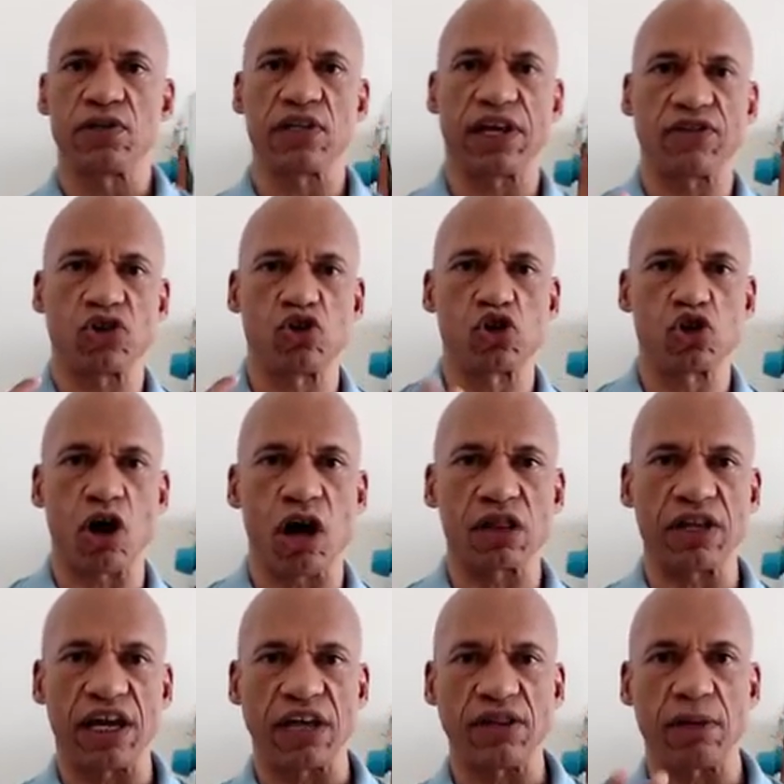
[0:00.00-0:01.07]
like the
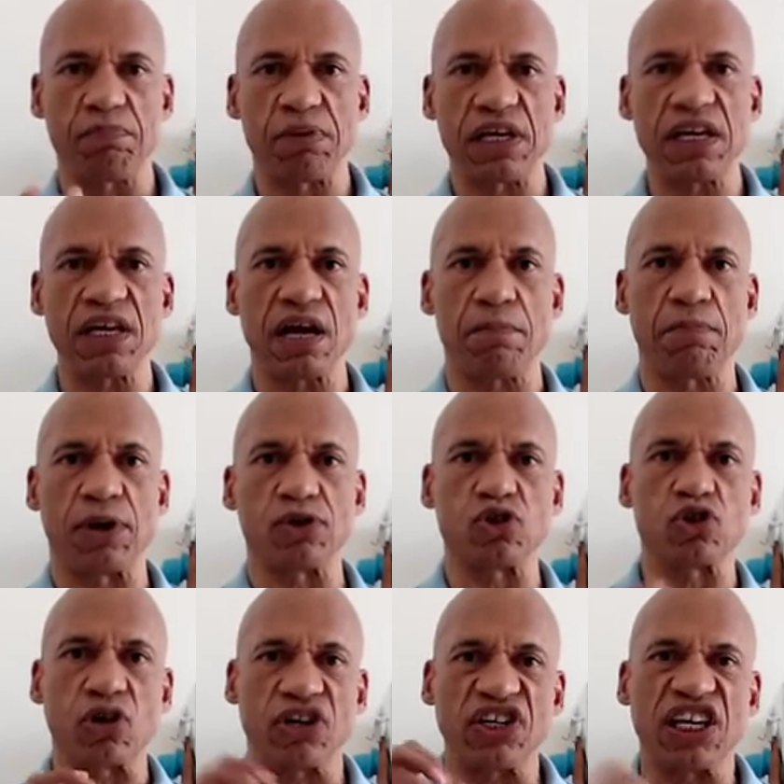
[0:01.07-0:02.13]
chocolate and the peanut butter
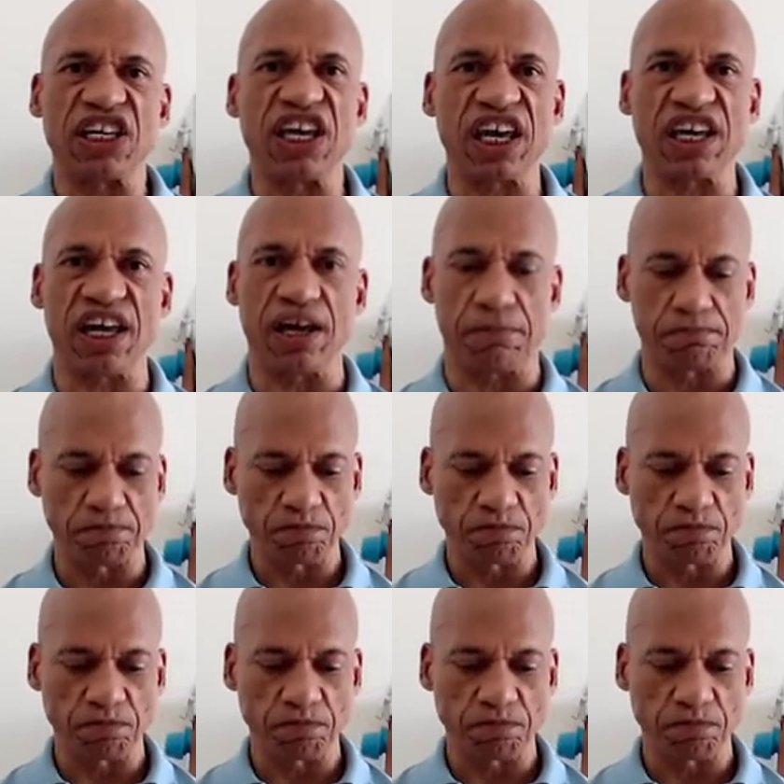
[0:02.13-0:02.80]
started to kick in,